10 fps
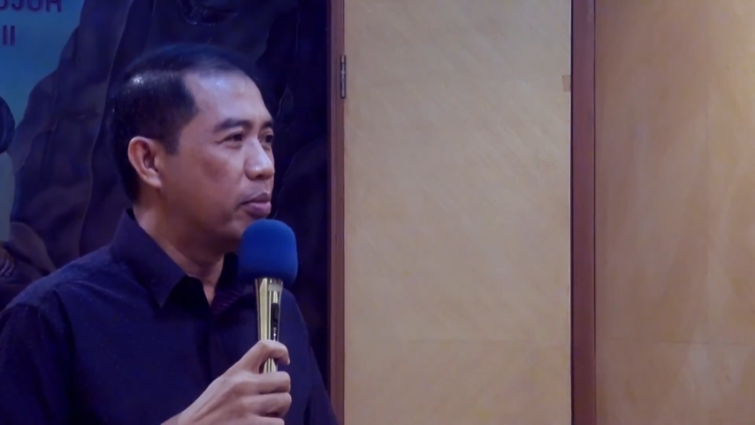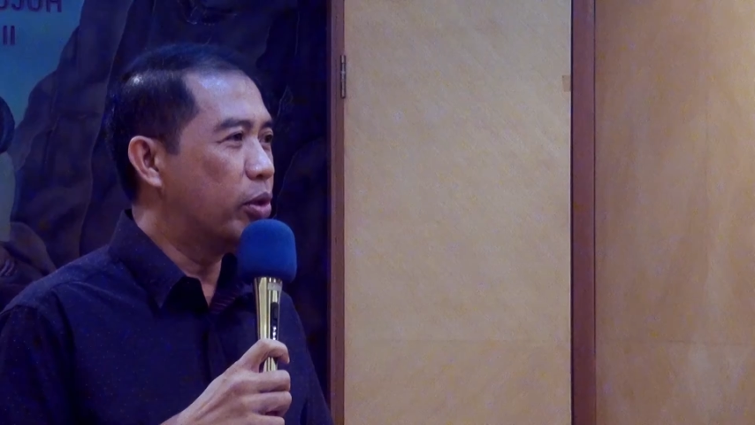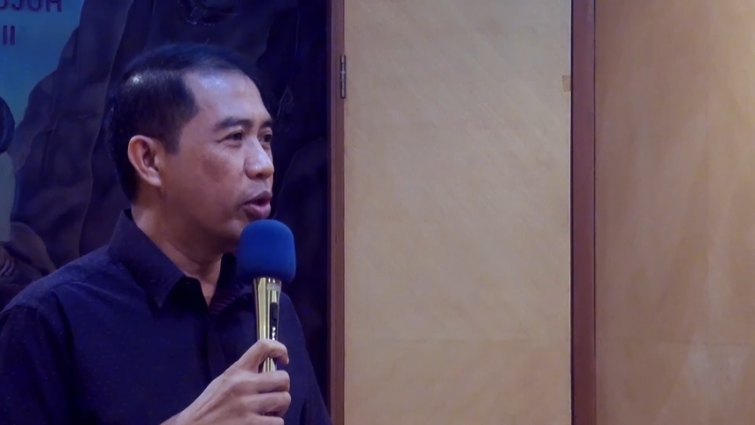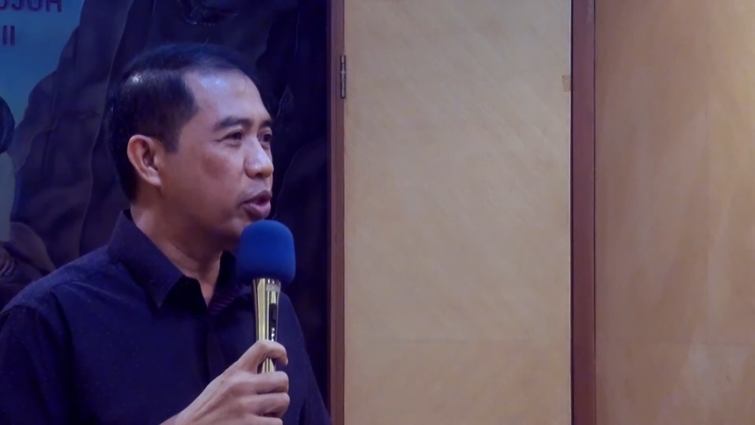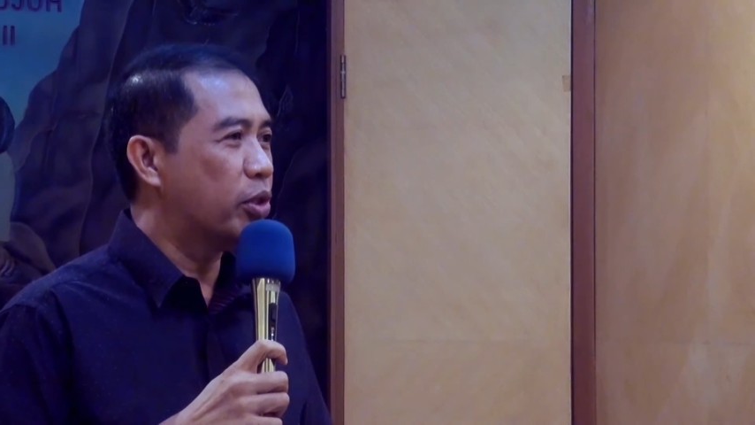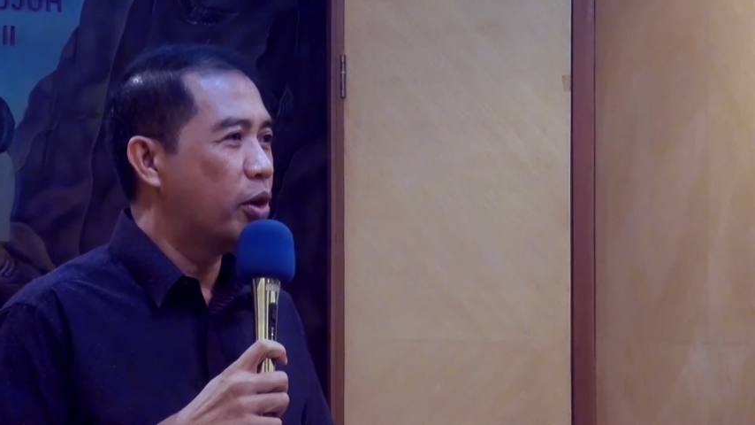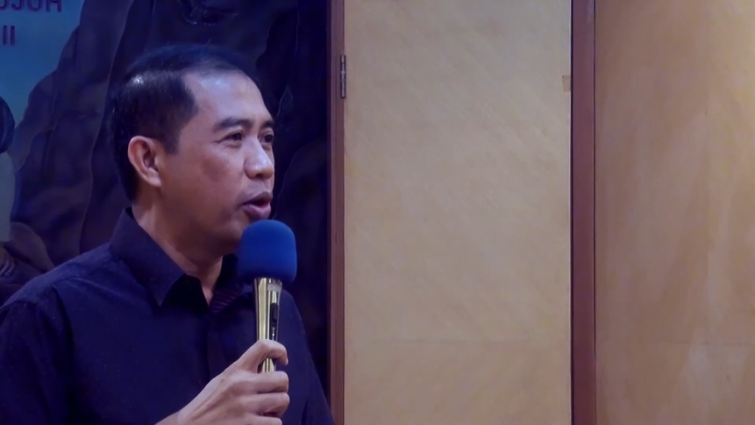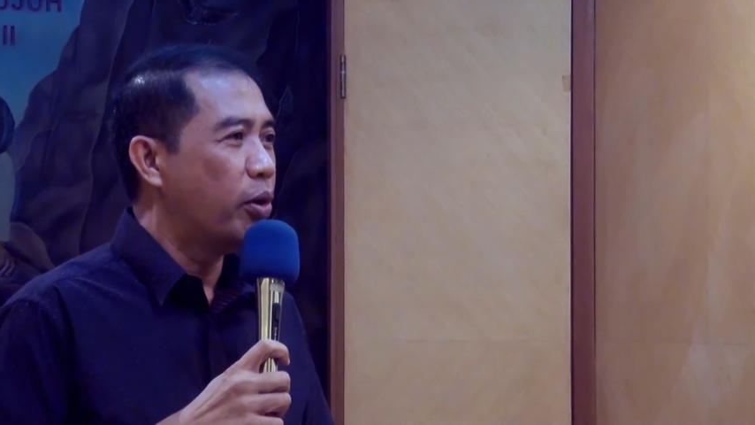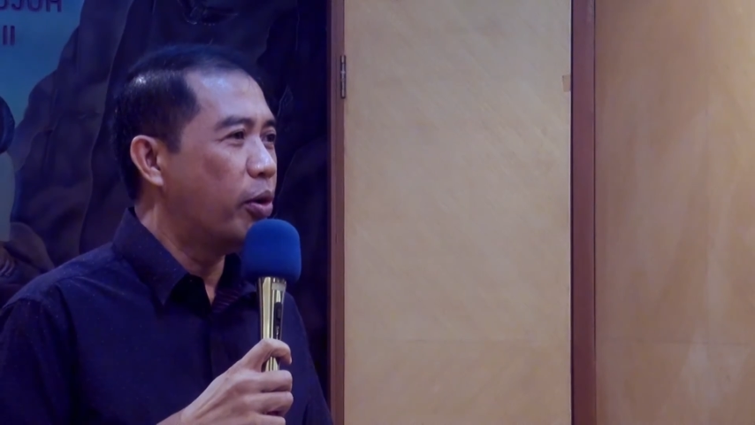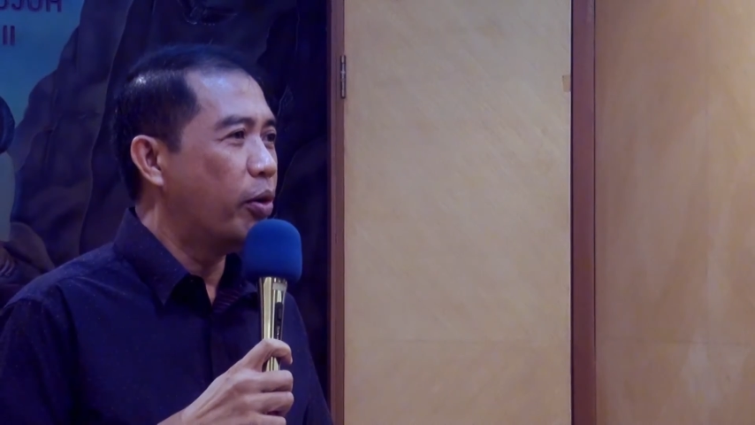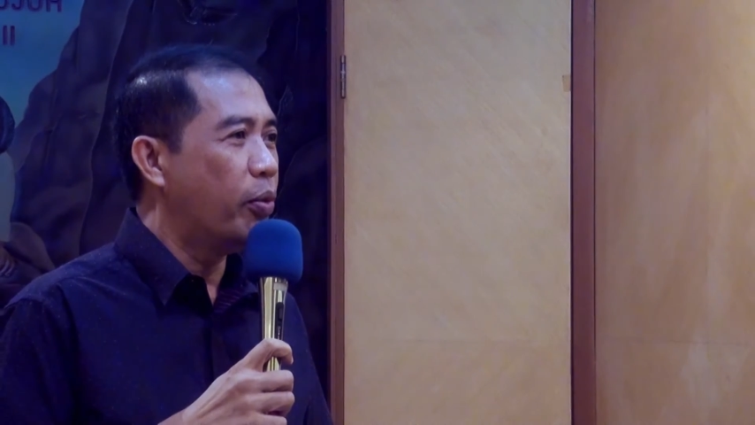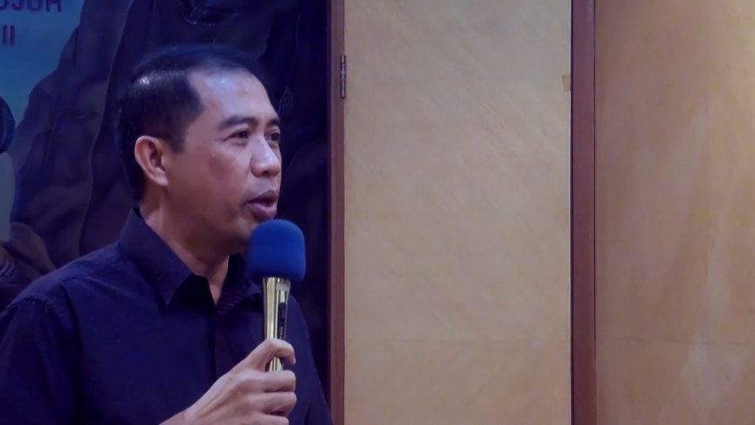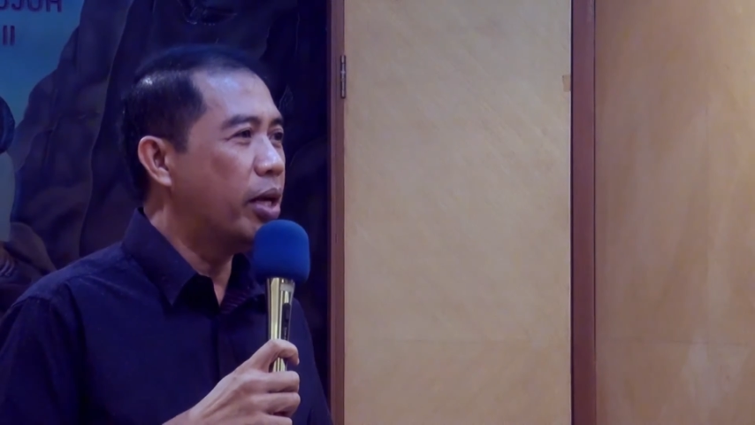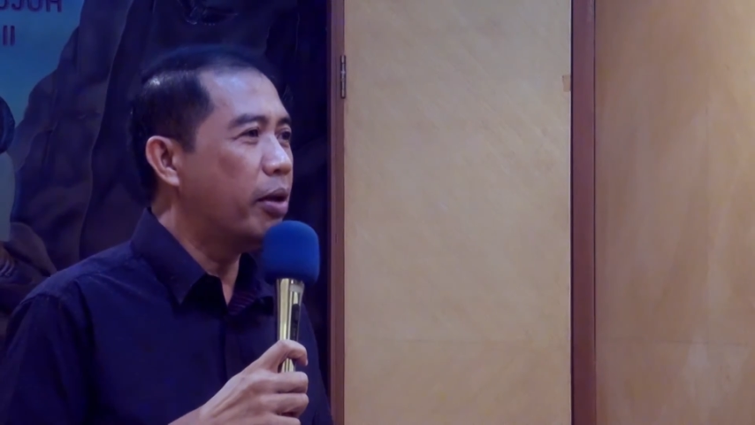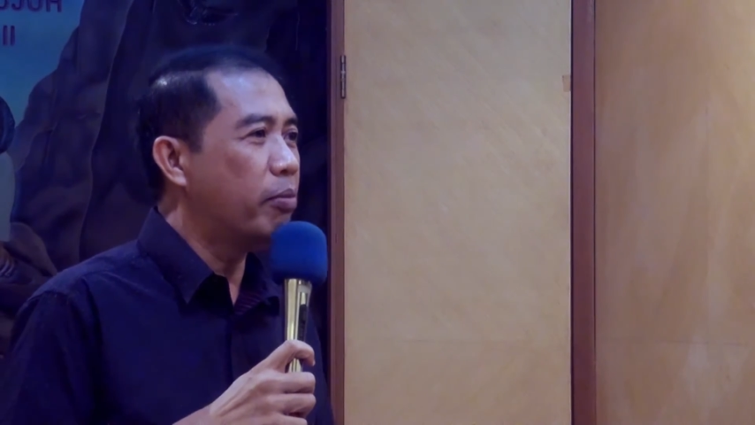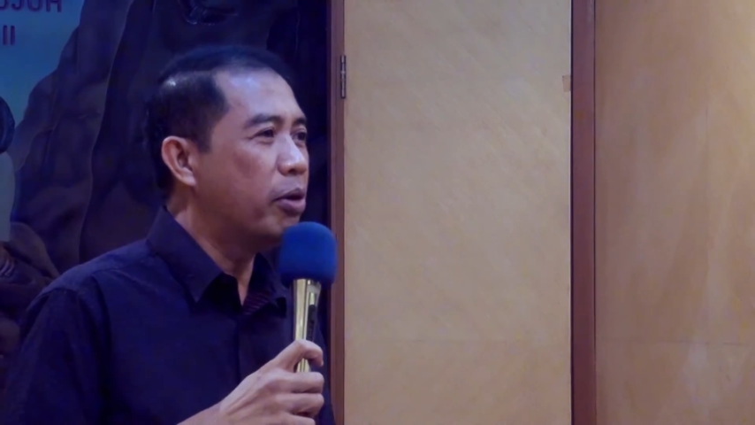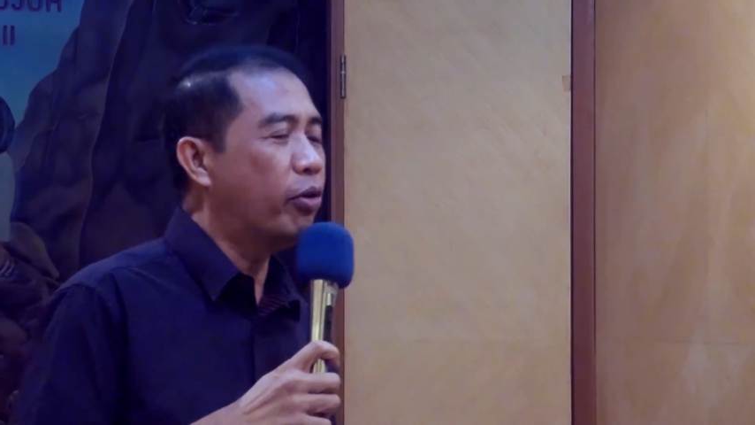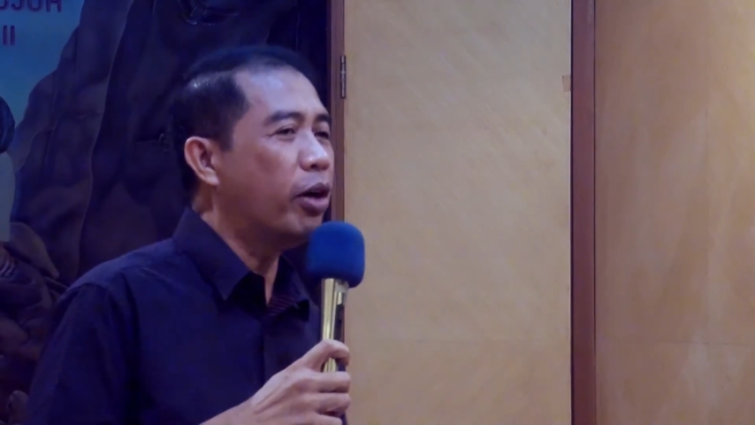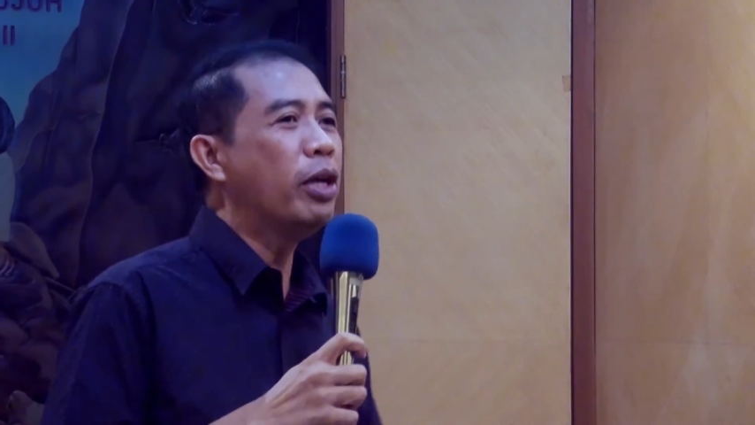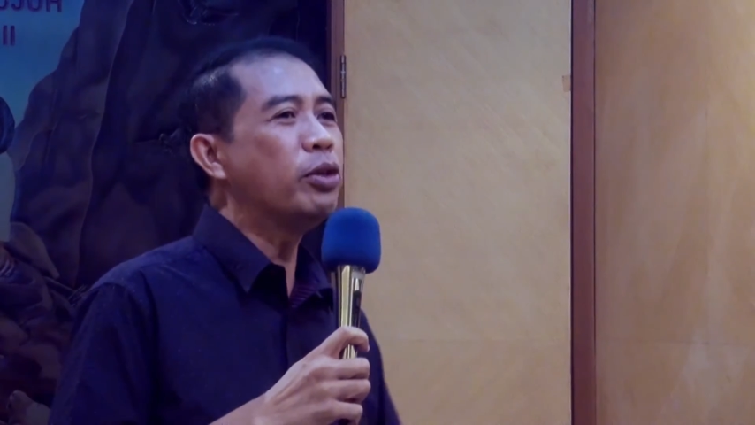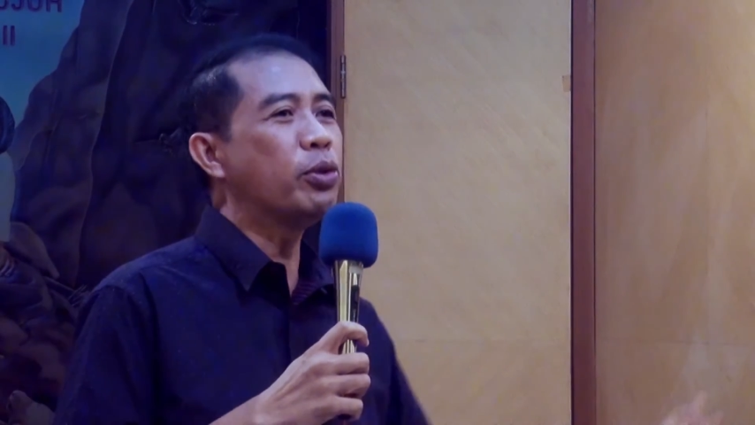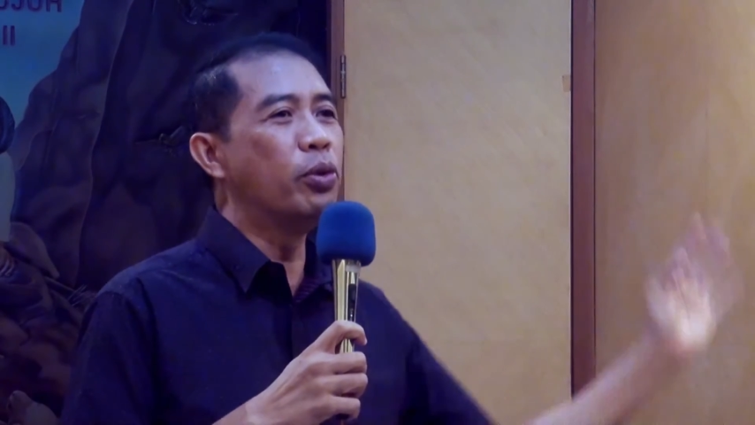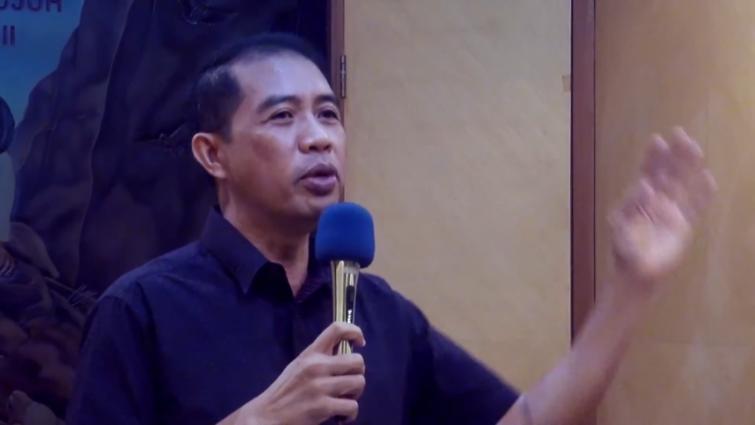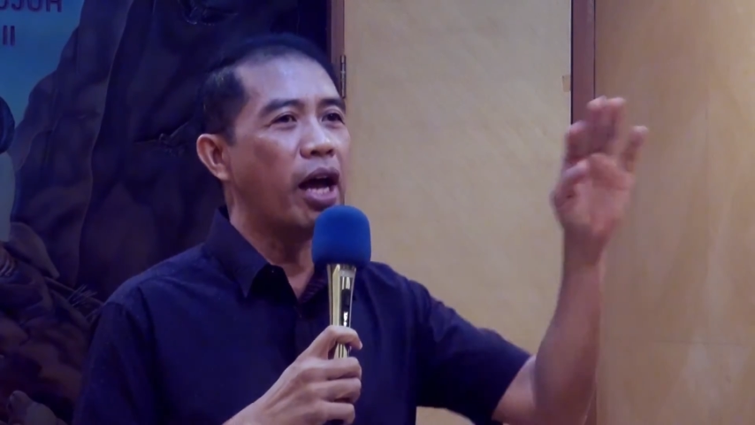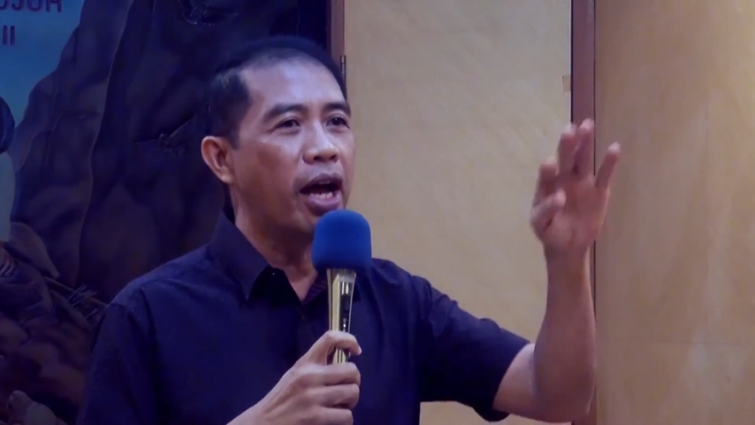Because before I went to Unay,